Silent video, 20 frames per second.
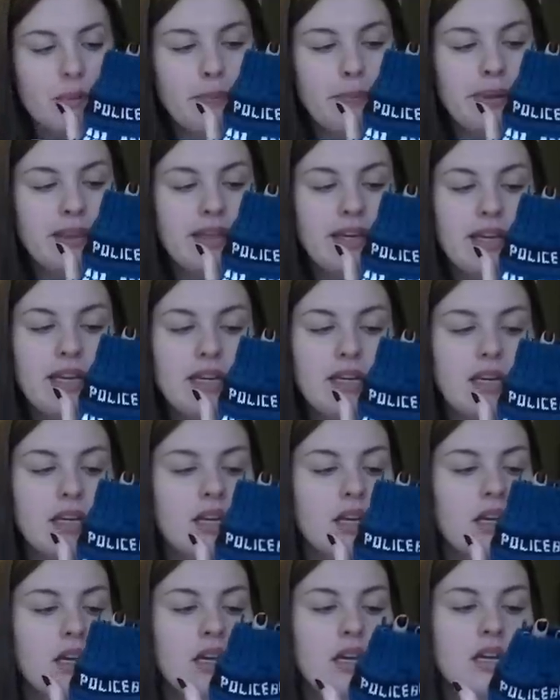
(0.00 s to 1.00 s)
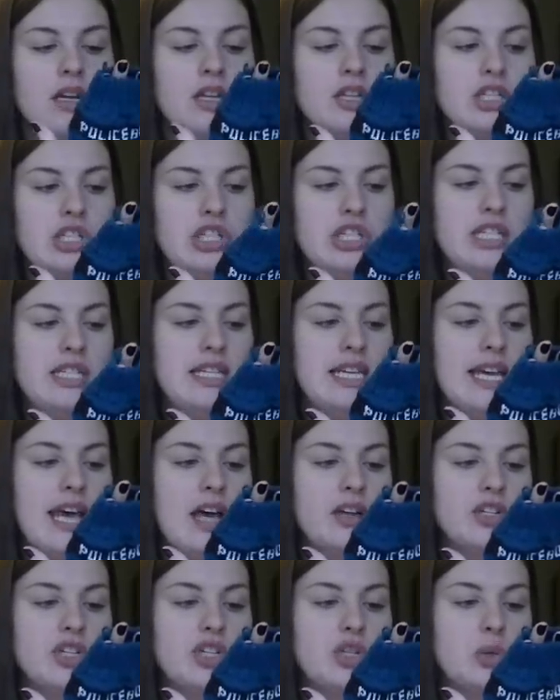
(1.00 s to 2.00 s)
But then just seeing
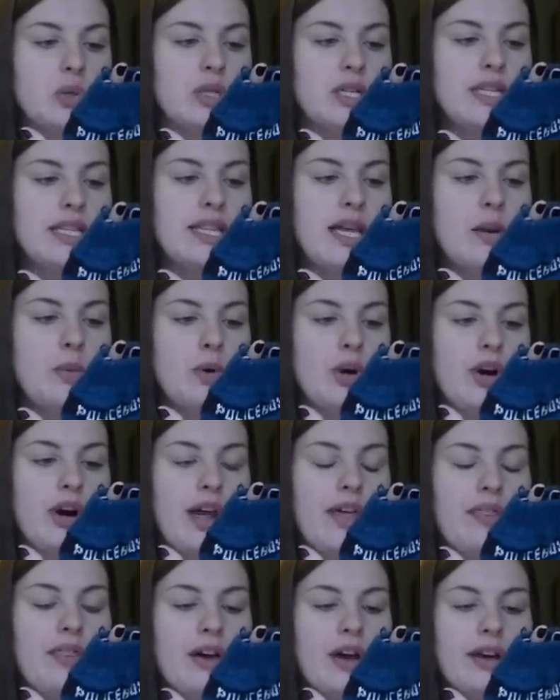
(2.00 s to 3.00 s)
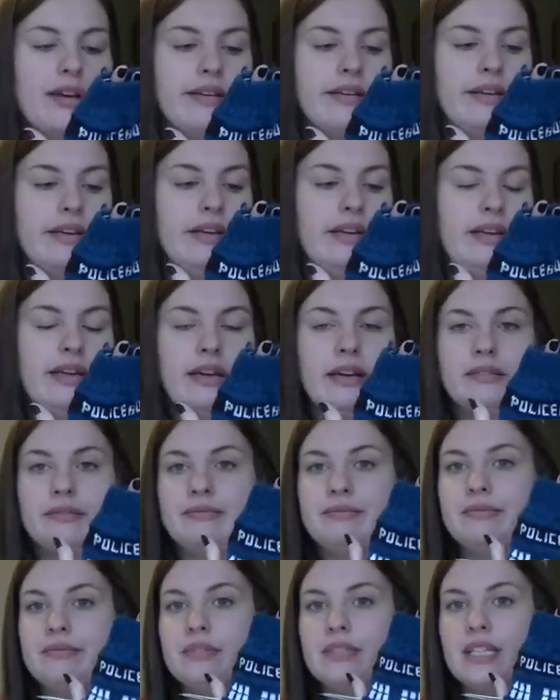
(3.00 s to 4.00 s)
how distorted they were, I thought, nah,
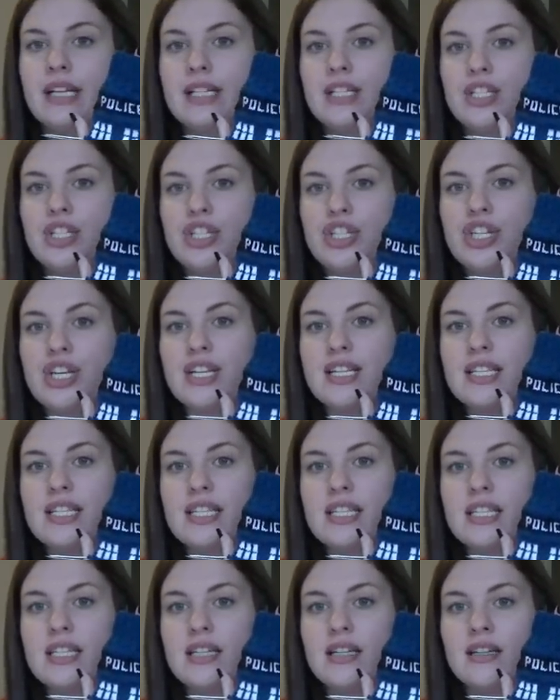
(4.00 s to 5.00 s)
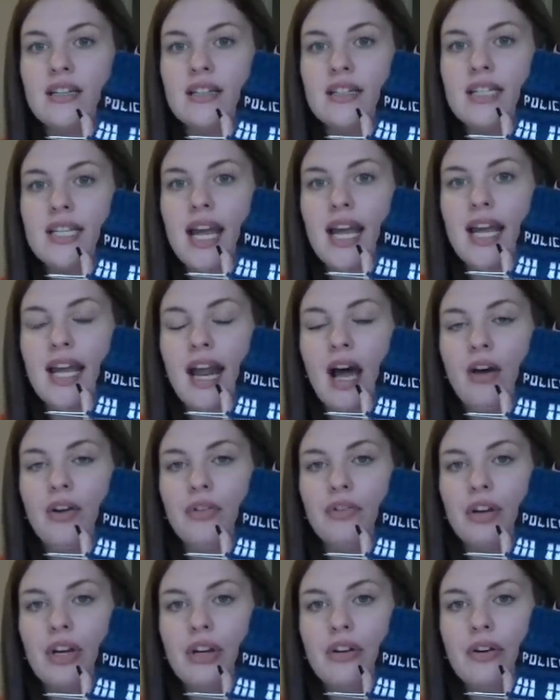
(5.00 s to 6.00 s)
let's just take it out
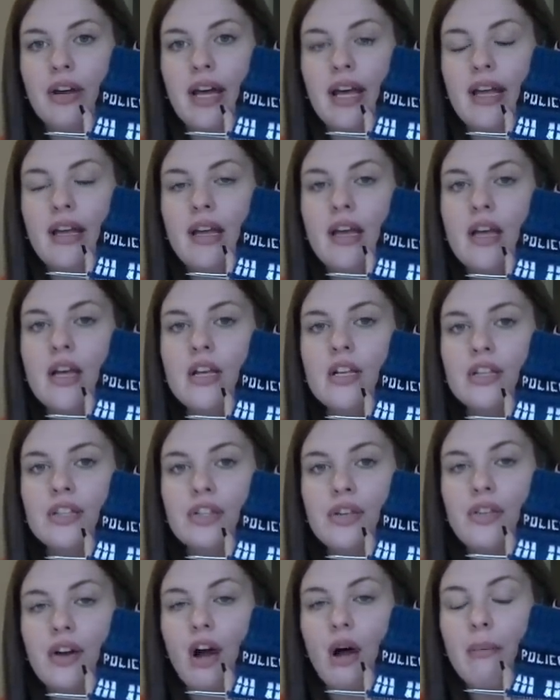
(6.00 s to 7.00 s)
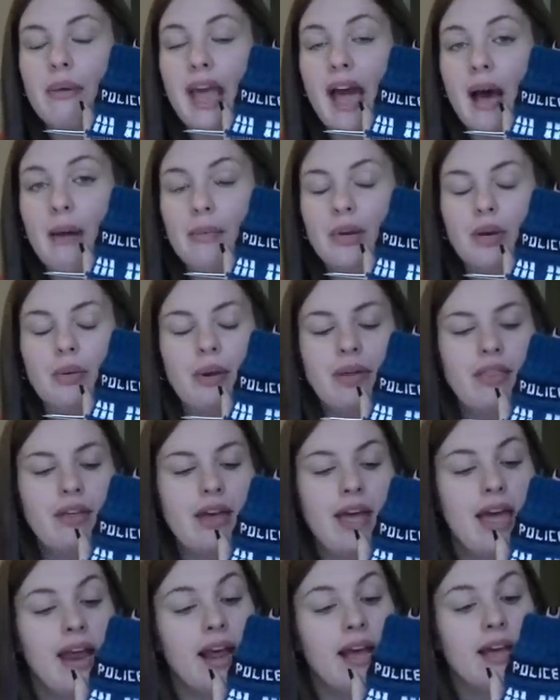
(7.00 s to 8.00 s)
and redo it so that I'll be happier with
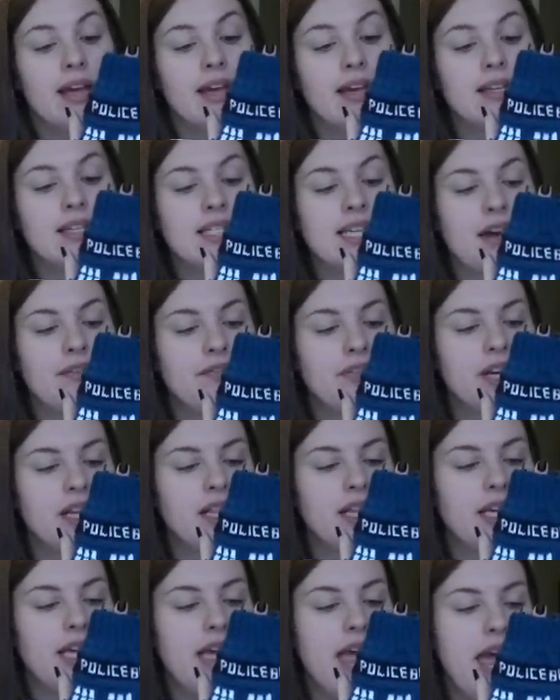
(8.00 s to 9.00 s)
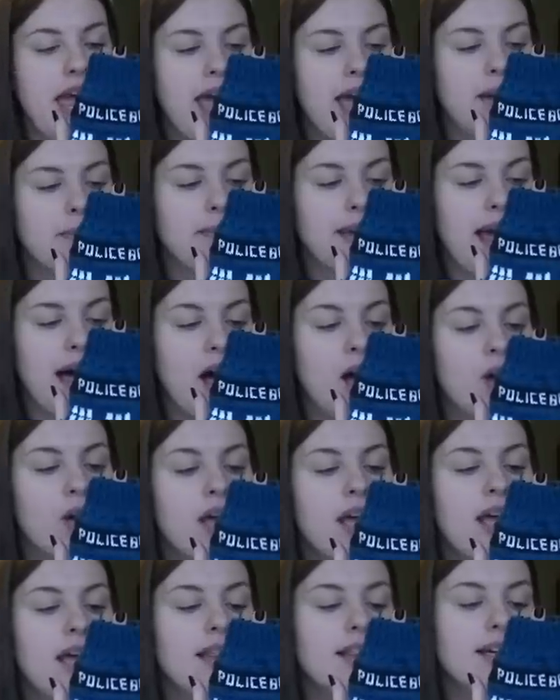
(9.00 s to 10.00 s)
it. And I definitely am now.
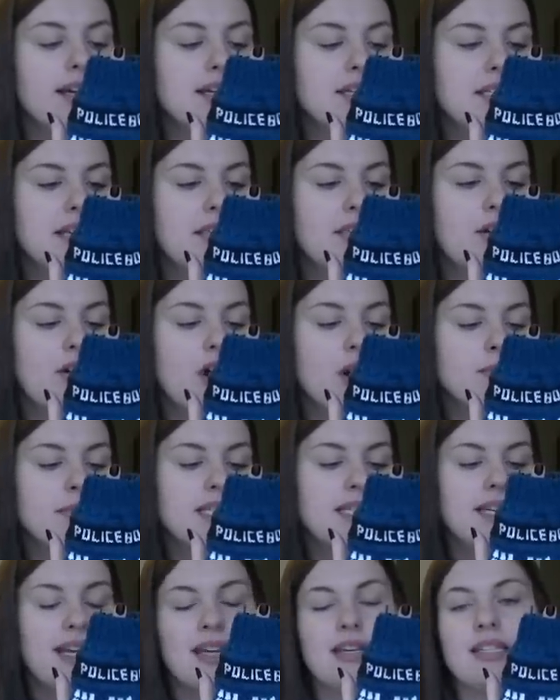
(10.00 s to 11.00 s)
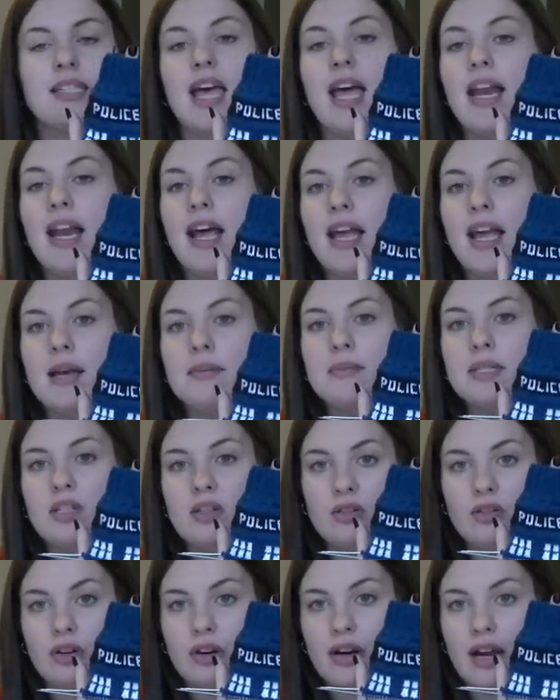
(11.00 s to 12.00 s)
Like I said, there are mistakes and I am
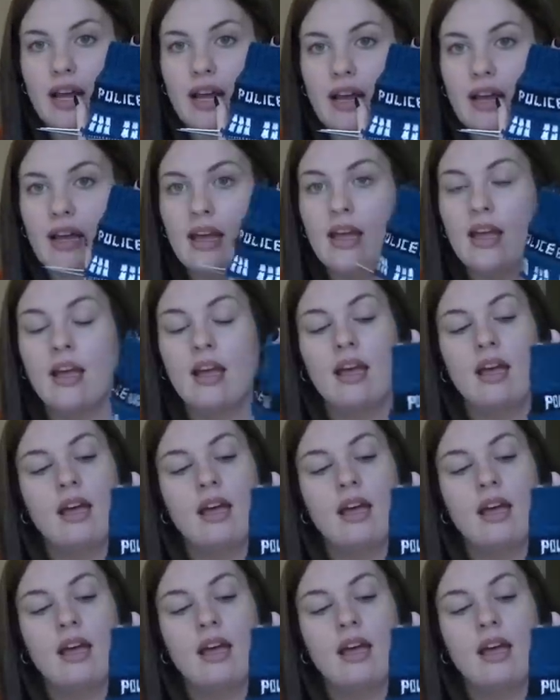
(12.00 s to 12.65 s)
still learning.